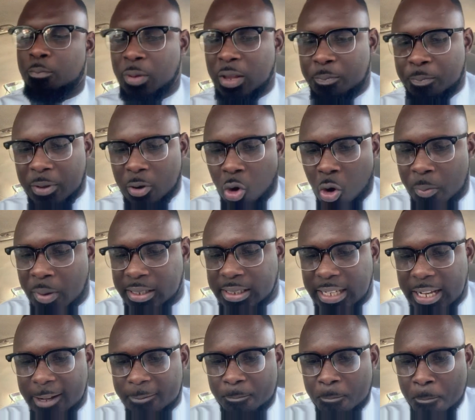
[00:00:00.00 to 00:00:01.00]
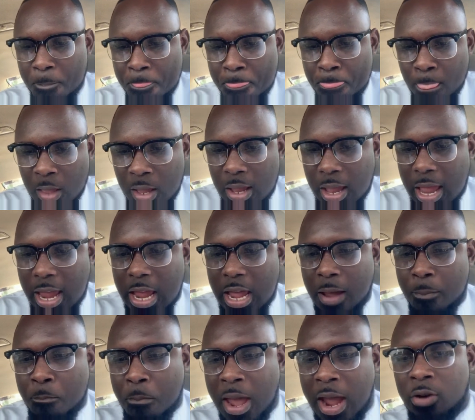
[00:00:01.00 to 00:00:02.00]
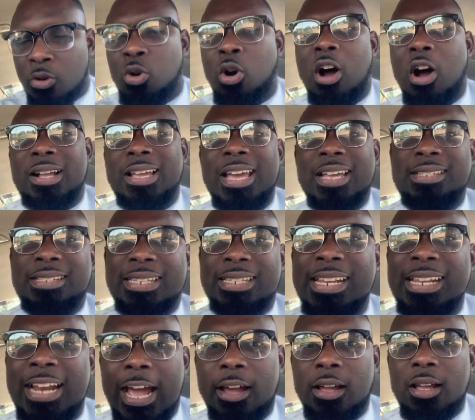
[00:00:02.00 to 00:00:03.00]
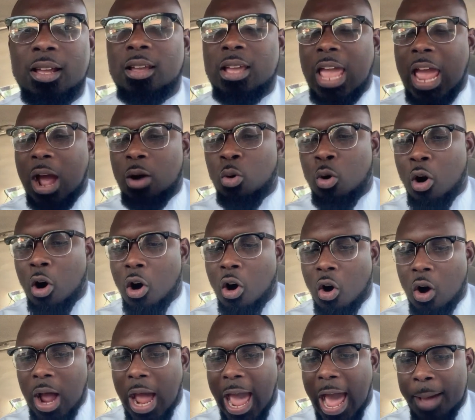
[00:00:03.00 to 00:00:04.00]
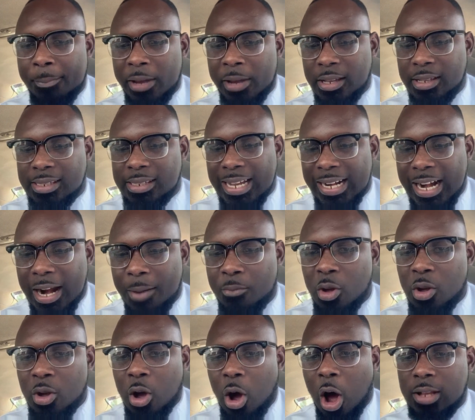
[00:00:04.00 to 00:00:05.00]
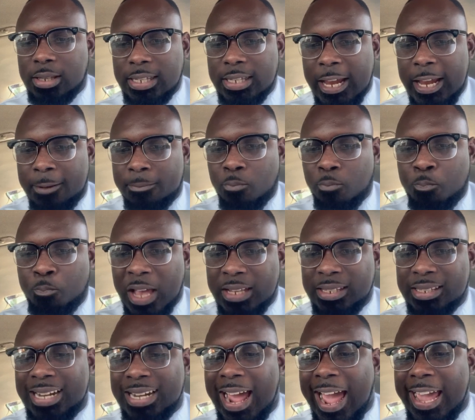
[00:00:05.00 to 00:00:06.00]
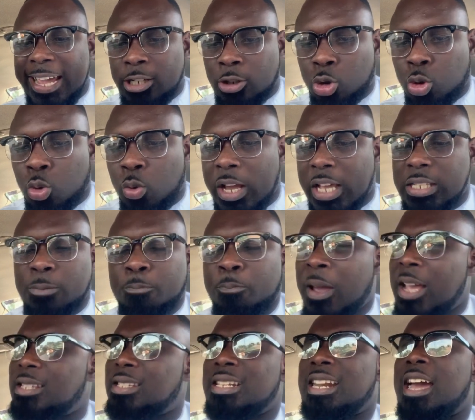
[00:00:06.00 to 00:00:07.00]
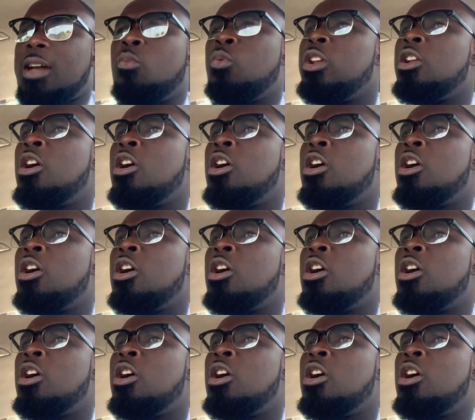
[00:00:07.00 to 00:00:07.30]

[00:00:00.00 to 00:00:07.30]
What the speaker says: MPP. Obi say Menu Augustina Instagram or say personal issue is personal. We